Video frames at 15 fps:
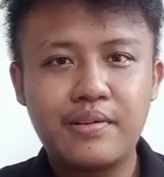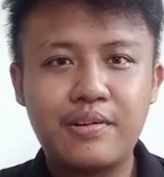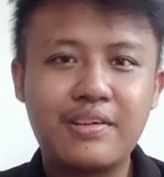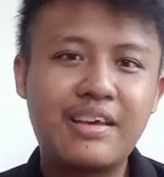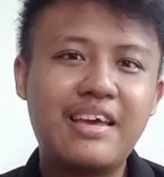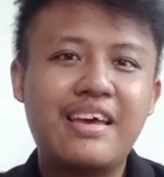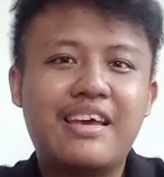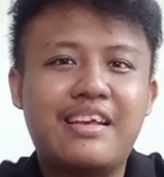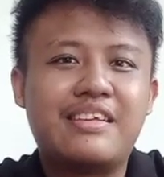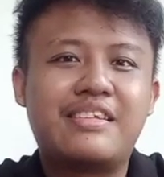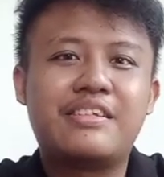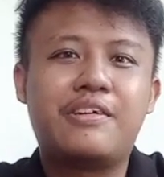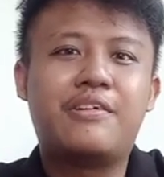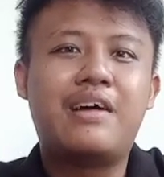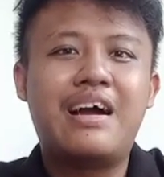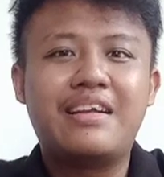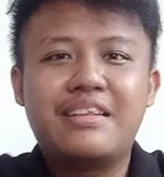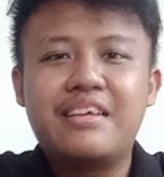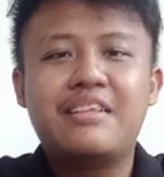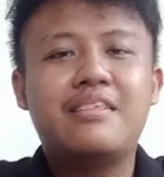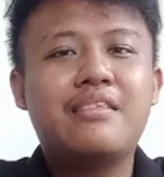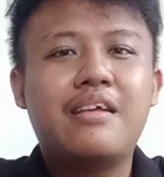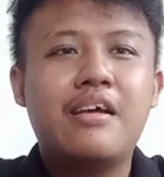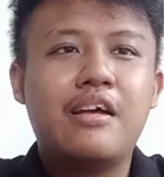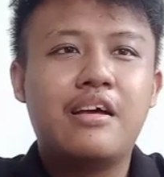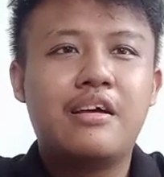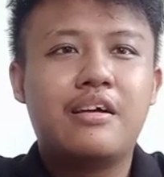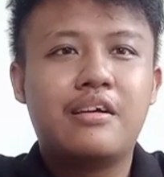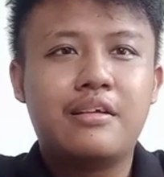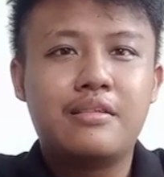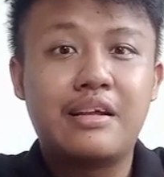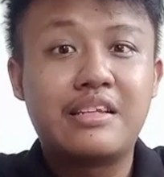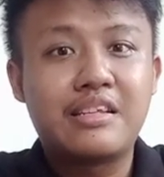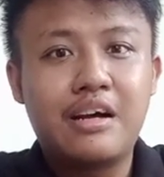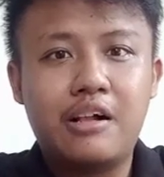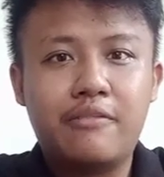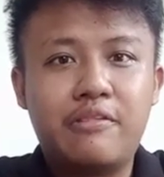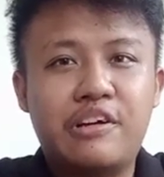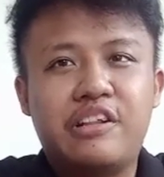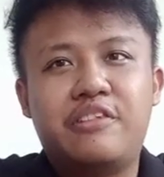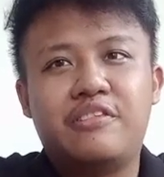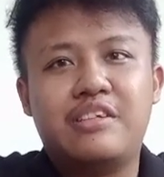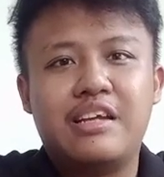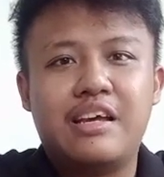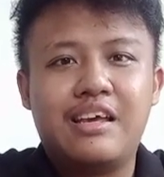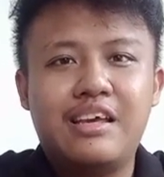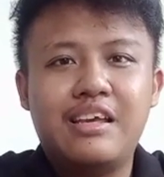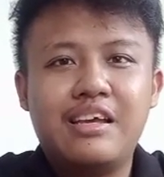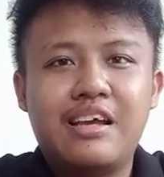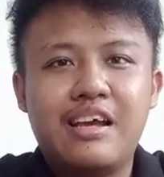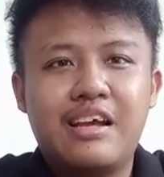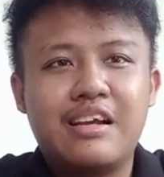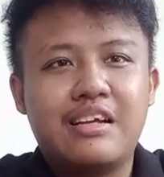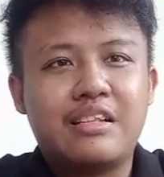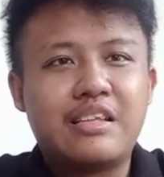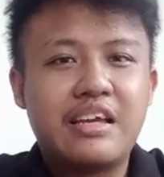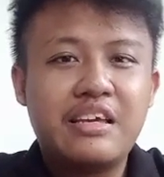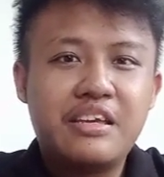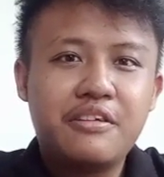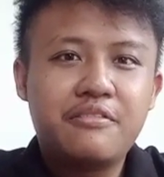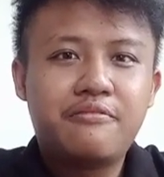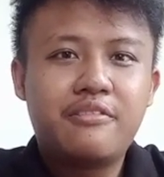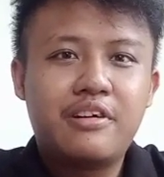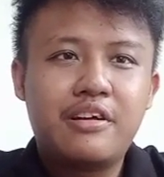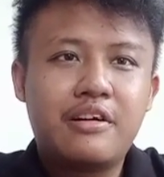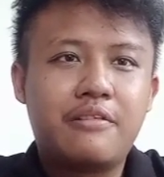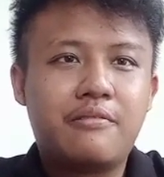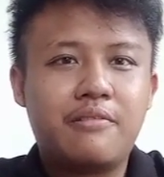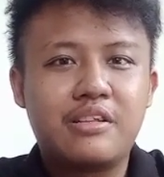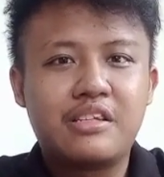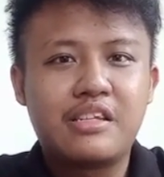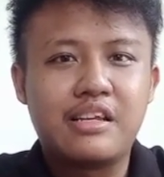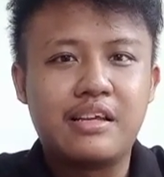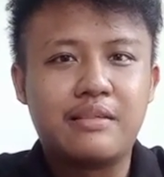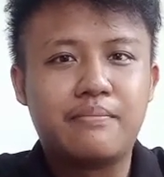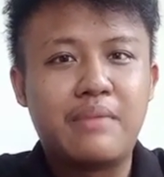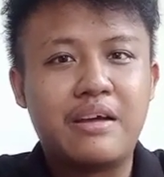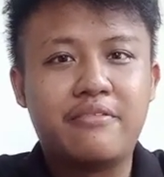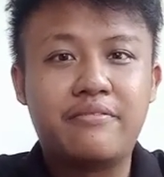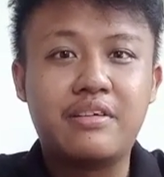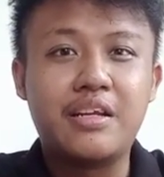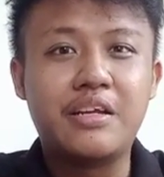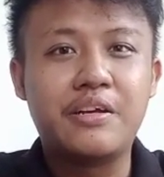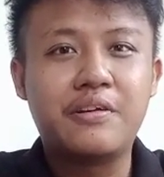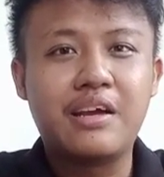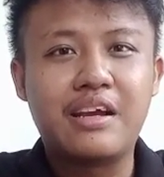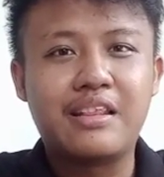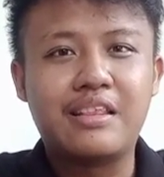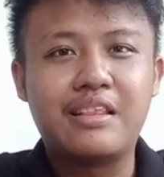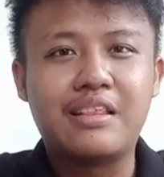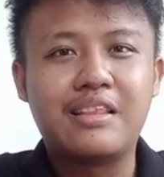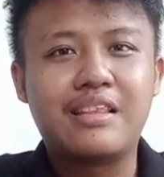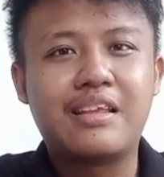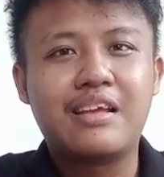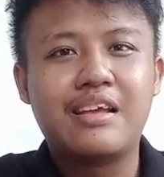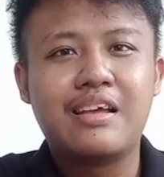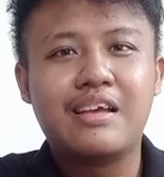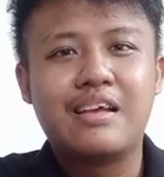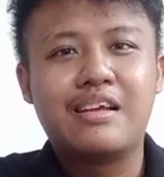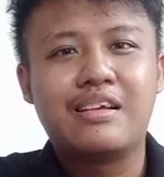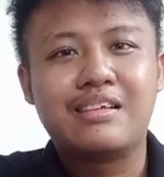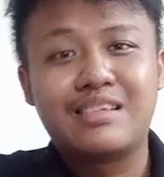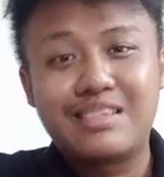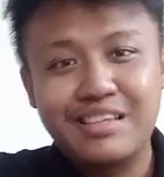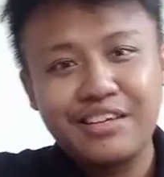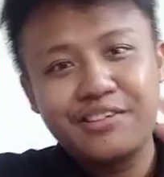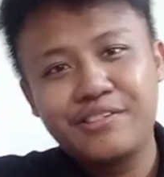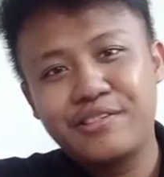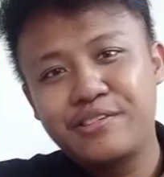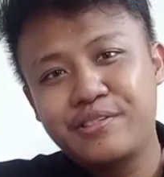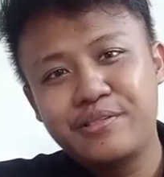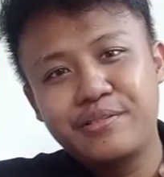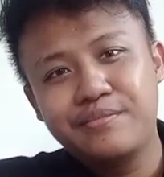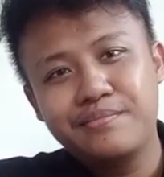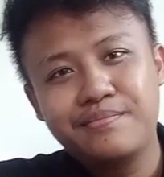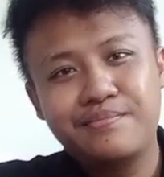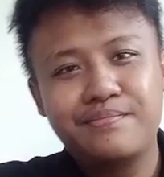Okay, so I think that's all for today. Thank you for watching my video and see you